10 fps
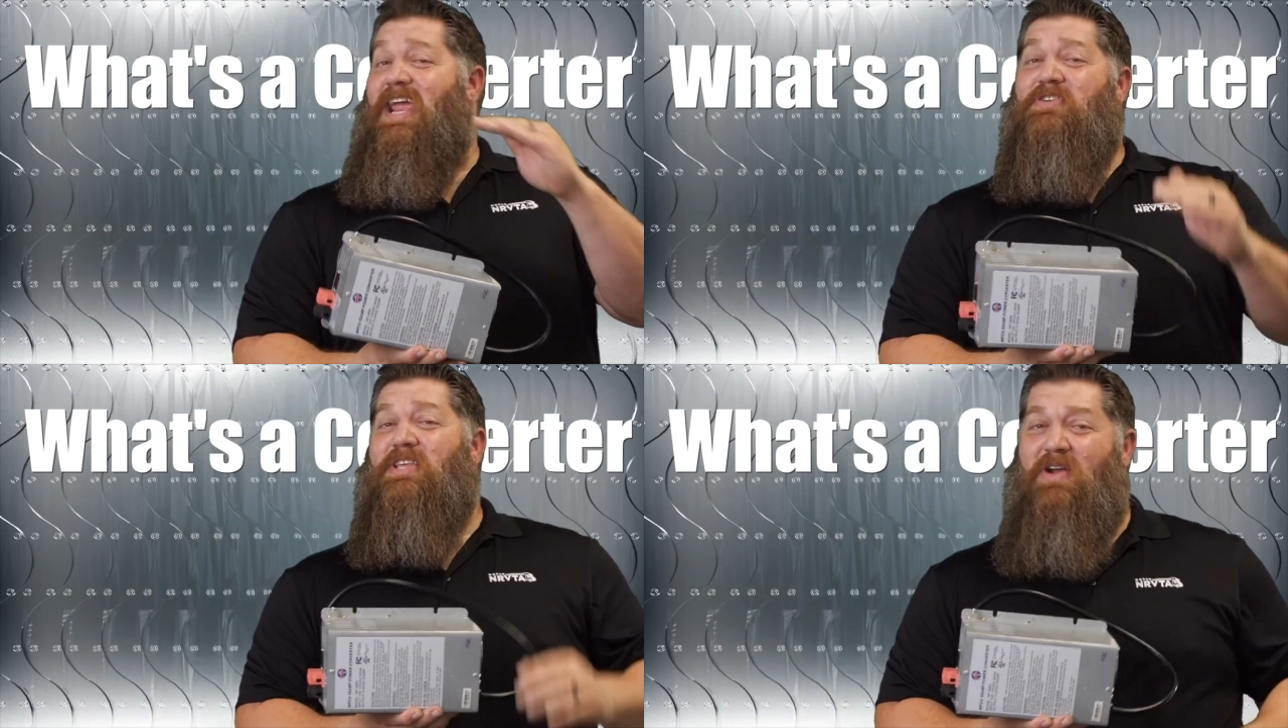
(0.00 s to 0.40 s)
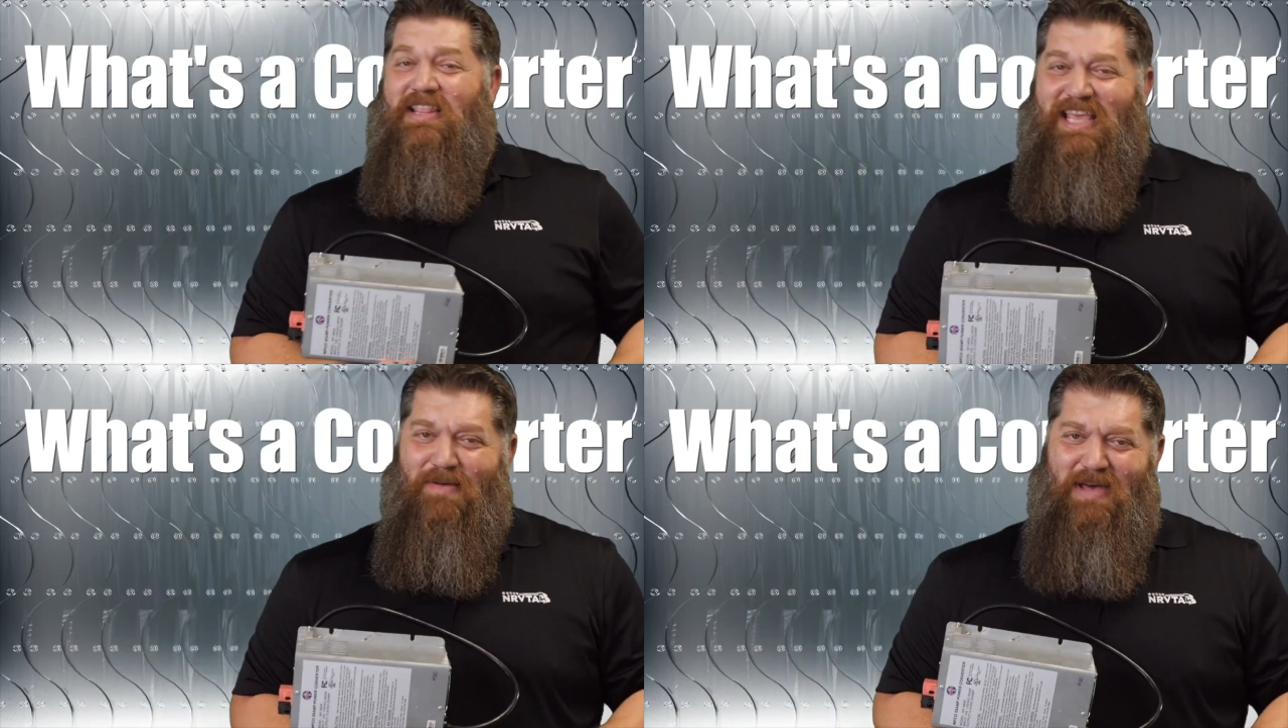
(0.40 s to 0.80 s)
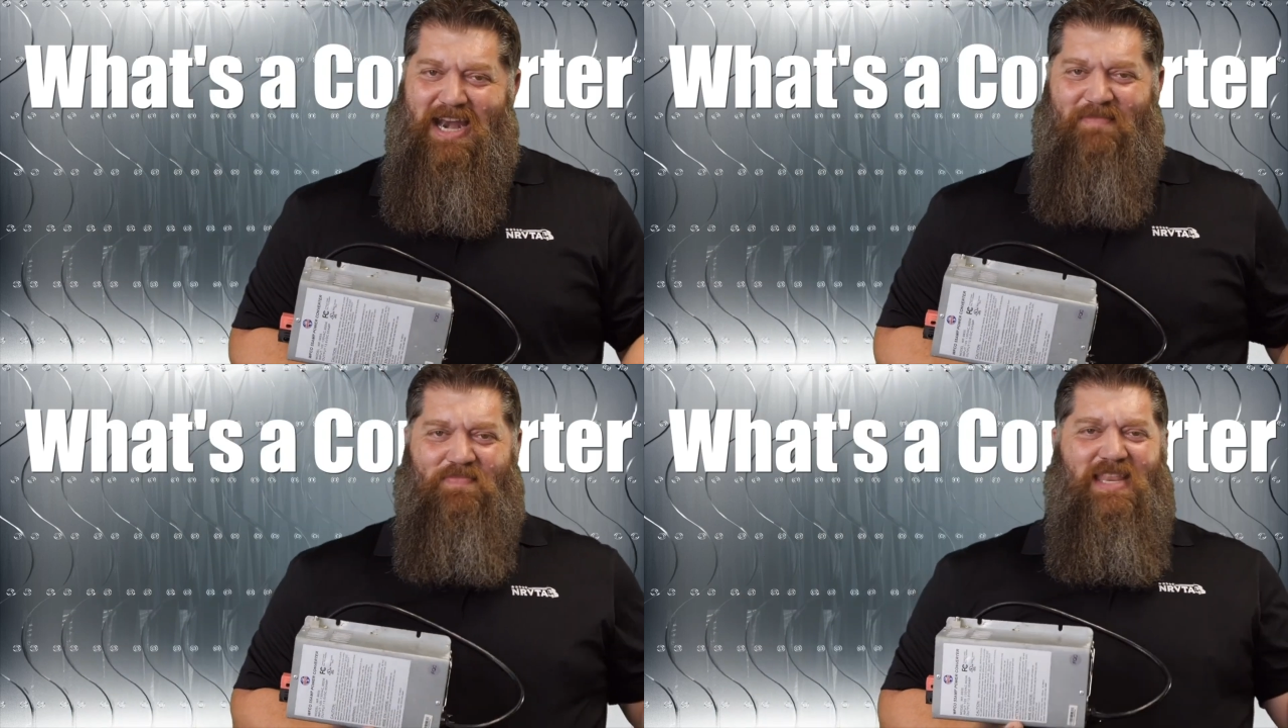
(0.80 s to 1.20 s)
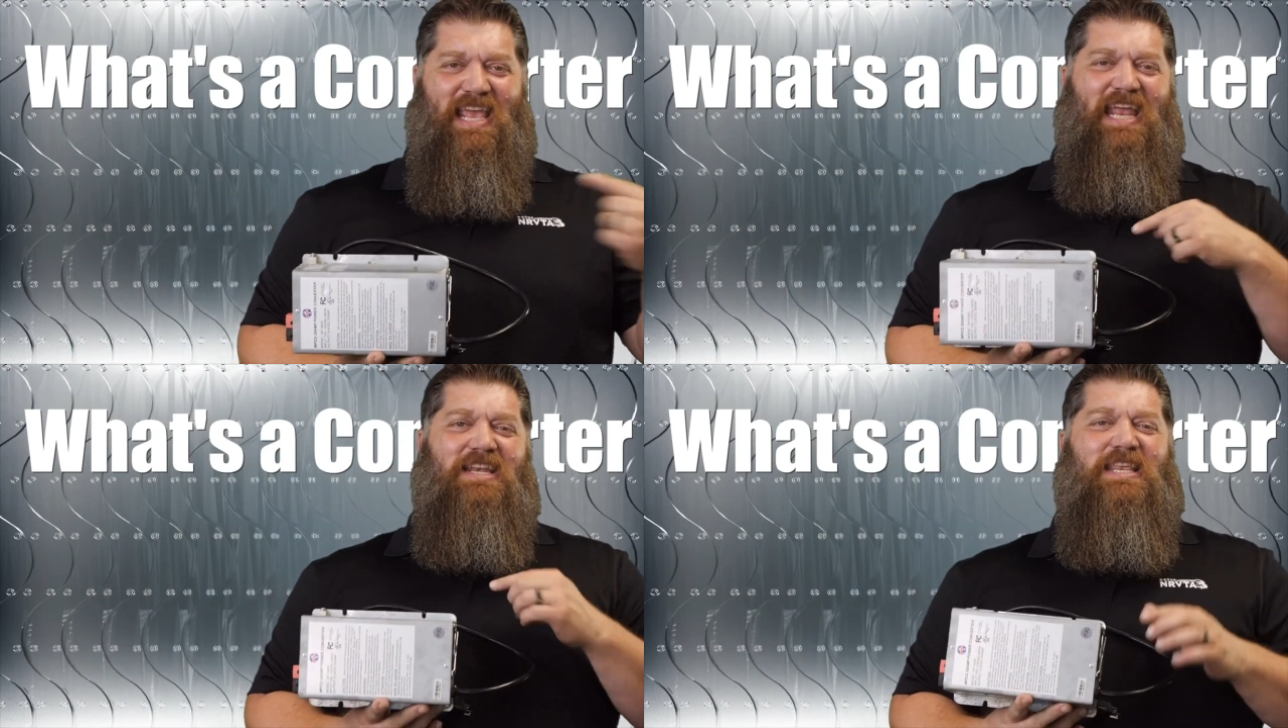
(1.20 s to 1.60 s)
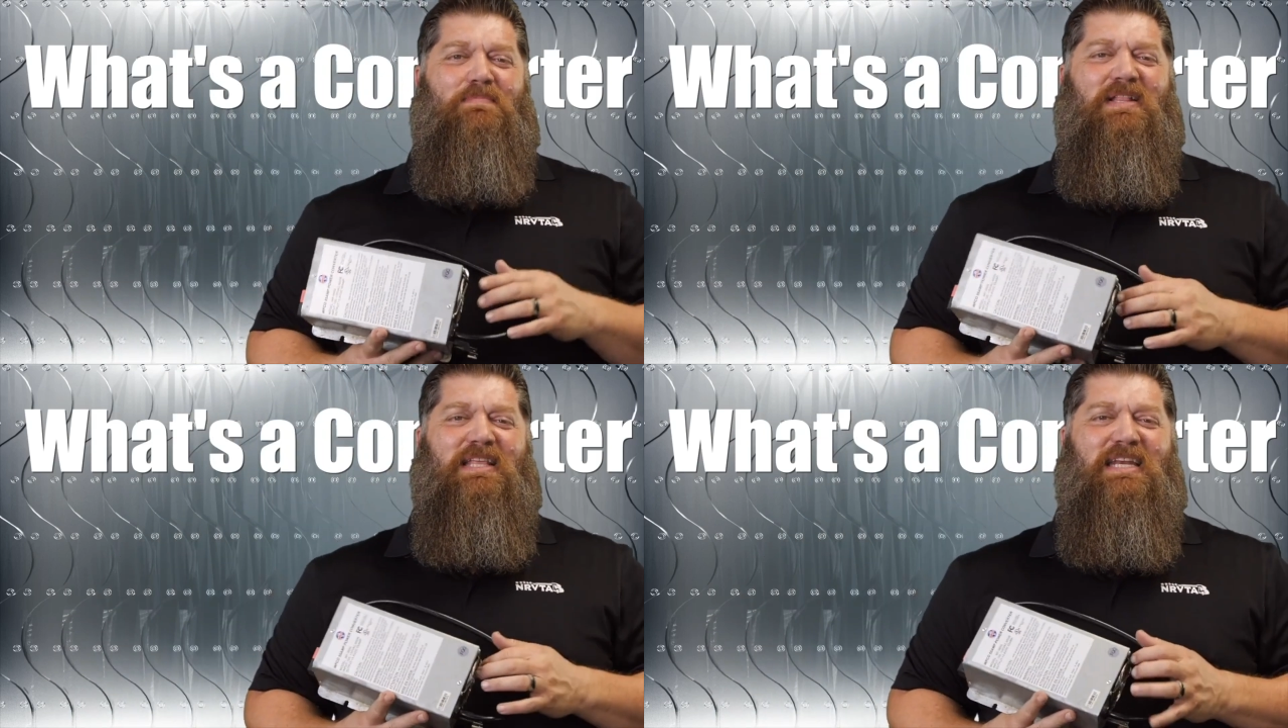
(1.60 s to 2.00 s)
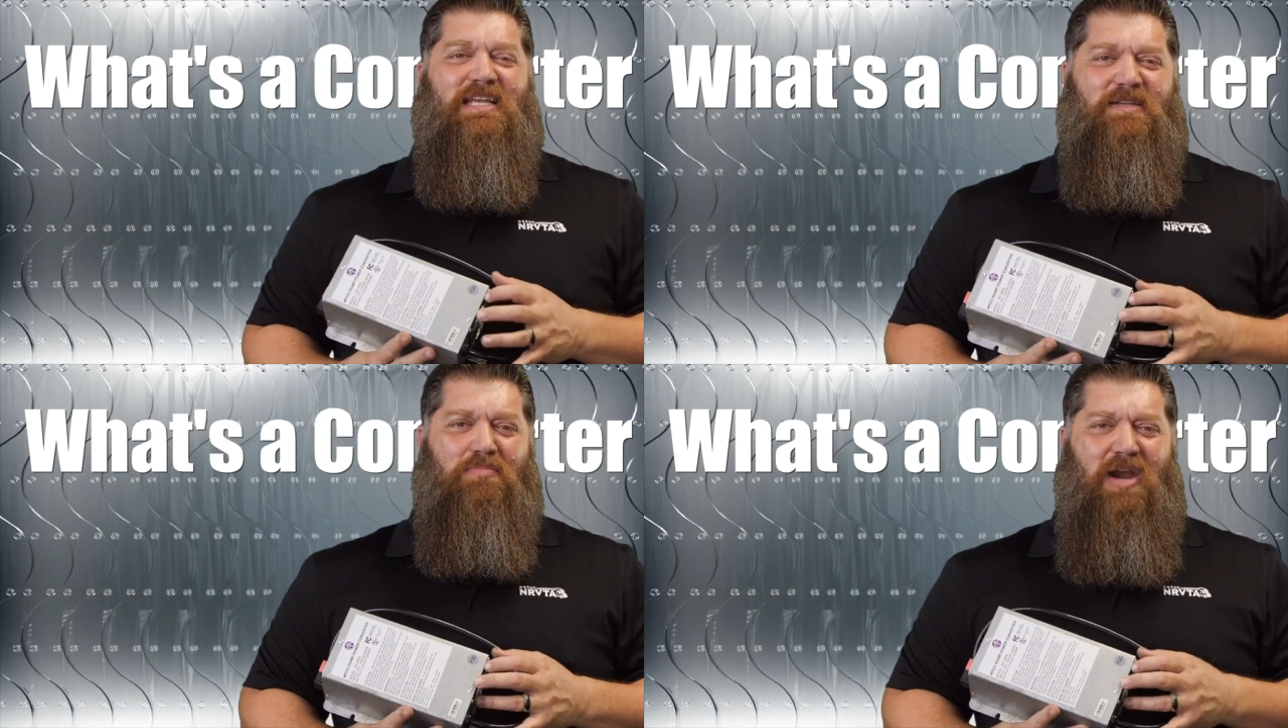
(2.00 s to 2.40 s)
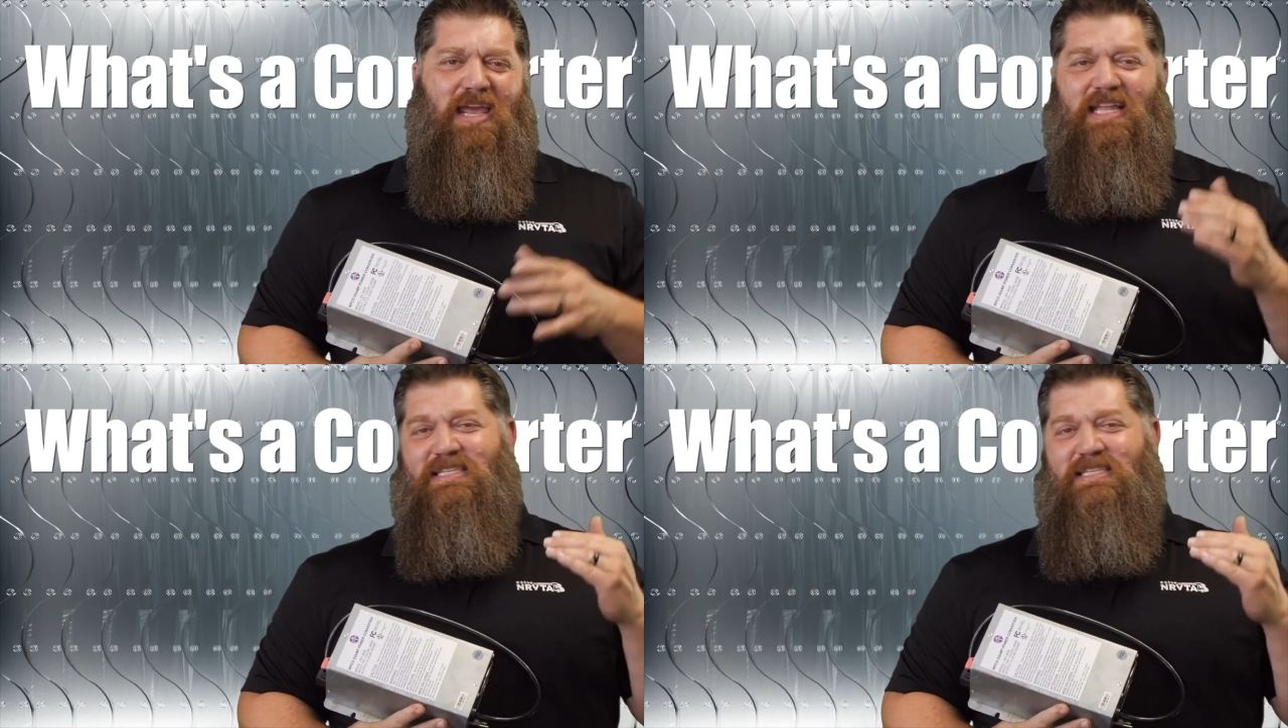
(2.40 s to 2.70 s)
Here's the great thing about it. It typically doesn't break.